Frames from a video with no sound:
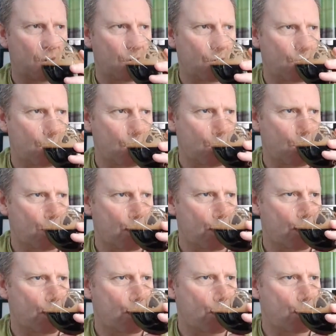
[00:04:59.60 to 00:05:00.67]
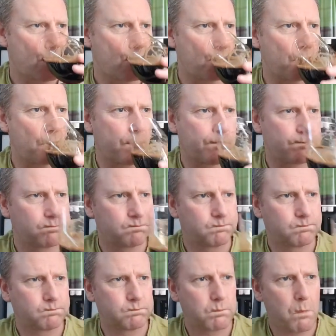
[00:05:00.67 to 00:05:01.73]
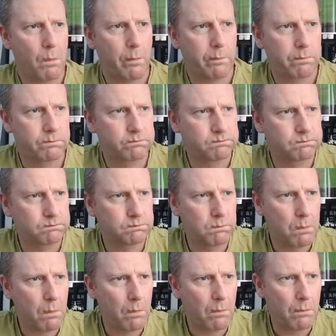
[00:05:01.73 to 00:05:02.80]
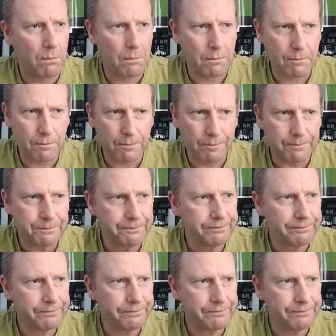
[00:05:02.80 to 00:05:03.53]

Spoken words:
Nothing is said.